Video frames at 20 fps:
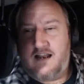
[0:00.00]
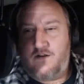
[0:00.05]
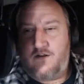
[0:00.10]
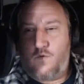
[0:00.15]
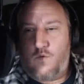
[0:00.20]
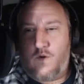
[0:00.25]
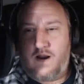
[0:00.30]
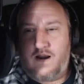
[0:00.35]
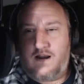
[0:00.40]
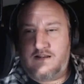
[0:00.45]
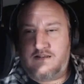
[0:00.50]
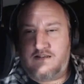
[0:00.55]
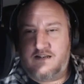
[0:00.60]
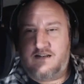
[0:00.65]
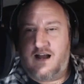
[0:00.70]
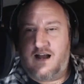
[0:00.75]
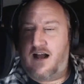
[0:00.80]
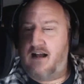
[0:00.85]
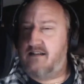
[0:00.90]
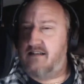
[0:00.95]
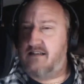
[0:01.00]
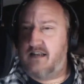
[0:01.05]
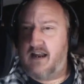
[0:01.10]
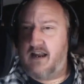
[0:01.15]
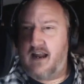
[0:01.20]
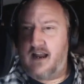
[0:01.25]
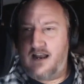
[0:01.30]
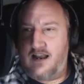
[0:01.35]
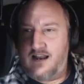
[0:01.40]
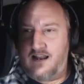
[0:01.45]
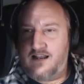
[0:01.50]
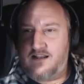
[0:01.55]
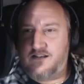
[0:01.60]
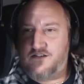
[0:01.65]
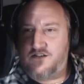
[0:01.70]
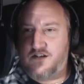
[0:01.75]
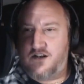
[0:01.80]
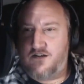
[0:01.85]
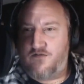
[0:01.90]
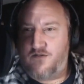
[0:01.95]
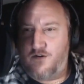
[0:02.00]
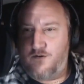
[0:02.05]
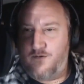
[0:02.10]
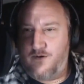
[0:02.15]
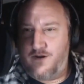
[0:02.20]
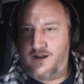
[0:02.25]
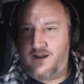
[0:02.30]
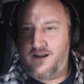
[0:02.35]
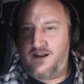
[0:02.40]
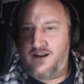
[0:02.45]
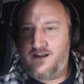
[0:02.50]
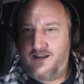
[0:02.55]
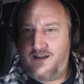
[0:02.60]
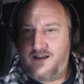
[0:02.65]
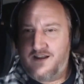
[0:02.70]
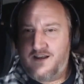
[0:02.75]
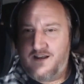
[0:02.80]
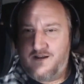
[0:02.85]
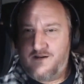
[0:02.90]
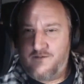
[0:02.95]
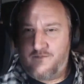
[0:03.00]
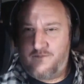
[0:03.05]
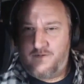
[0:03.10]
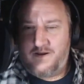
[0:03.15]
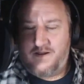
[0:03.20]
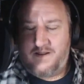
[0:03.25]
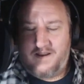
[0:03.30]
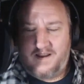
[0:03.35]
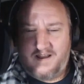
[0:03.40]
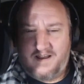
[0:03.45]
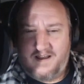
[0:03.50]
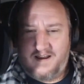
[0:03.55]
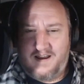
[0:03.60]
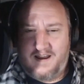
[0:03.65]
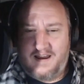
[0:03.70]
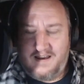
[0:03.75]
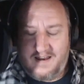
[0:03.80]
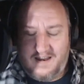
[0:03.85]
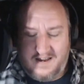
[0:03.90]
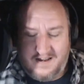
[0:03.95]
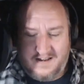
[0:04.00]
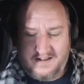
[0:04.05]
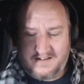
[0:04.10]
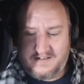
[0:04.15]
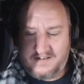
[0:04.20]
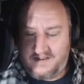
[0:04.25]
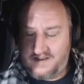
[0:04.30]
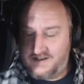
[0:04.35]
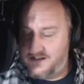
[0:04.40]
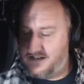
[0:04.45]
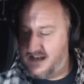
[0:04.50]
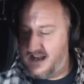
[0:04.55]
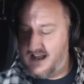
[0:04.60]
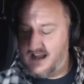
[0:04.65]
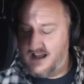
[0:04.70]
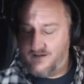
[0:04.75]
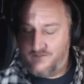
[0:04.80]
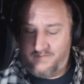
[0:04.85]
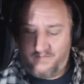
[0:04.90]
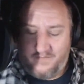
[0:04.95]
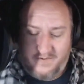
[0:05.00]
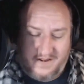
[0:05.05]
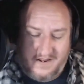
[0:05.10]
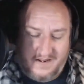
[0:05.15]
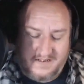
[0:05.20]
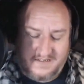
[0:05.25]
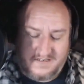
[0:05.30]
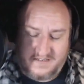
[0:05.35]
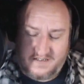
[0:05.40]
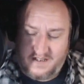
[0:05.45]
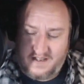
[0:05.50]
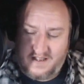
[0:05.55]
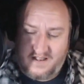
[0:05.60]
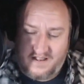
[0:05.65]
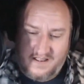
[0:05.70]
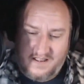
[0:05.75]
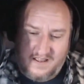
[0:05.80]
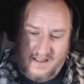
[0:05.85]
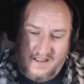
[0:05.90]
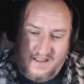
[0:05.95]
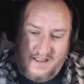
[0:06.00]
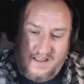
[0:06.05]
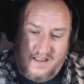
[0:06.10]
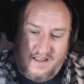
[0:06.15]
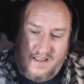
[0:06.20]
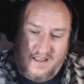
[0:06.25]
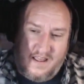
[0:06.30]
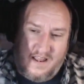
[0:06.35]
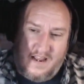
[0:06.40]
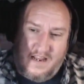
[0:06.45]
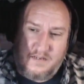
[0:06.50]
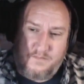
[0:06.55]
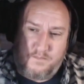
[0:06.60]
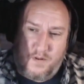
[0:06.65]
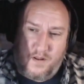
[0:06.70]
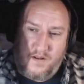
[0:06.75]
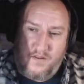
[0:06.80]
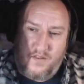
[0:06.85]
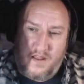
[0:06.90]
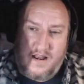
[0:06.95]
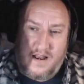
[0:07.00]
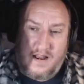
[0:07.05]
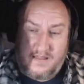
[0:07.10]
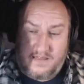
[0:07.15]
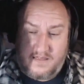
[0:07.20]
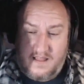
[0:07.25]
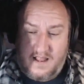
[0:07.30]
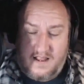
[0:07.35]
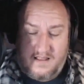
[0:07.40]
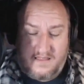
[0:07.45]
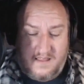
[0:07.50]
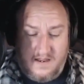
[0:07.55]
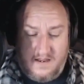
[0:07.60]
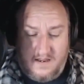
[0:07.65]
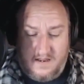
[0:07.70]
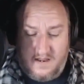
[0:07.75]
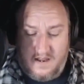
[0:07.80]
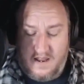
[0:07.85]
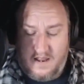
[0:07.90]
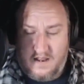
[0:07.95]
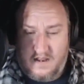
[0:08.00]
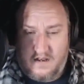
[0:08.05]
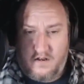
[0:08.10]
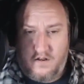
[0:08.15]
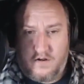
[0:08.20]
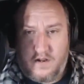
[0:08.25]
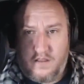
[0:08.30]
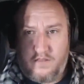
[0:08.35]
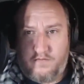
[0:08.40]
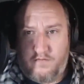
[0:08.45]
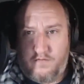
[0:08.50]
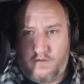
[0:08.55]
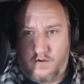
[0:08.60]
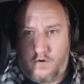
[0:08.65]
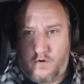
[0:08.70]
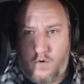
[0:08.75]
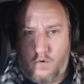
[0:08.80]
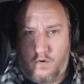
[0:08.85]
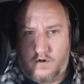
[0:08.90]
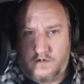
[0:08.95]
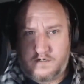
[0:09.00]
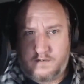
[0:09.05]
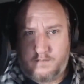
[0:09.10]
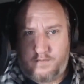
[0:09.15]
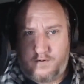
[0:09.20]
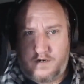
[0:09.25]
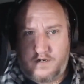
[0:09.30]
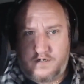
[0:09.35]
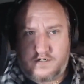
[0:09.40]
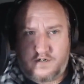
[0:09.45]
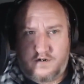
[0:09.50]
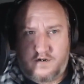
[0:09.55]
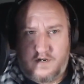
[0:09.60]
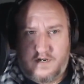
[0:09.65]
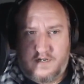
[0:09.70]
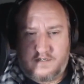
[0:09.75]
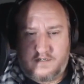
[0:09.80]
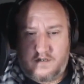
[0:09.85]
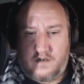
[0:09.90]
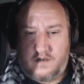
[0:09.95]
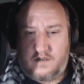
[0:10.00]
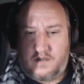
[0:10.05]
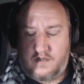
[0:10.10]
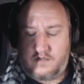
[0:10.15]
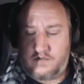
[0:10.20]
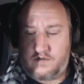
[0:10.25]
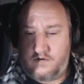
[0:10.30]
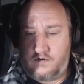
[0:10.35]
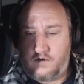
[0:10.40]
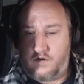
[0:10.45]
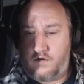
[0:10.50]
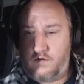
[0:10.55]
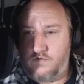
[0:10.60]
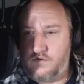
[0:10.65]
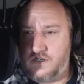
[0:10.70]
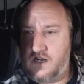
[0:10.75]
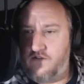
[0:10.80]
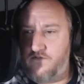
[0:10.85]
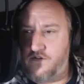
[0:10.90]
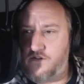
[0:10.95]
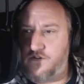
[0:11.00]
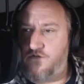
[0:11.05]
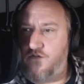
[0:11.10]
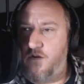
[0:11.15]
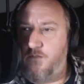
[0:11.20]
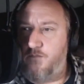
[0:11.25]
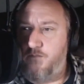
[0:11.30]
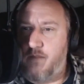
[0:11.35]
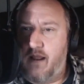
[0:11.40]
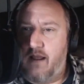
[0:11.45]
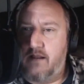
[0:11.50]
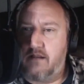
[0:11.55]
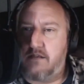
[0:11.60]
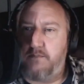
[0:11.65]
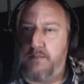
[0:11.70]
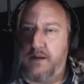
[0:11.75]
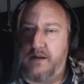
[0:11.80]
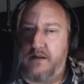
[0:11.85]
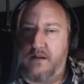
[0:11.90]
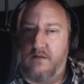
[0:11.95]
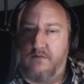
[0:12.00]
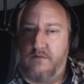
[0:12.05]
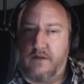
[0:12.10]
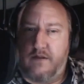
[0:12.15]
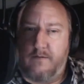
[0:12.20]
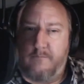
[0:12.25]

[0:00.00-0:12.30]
quite as intoxicating as Jeffrey Way, but he does a good job. He's plugged in. I think looking through the course, I'm pretty sure he's going to touch on the whole JavaScript aspect of it.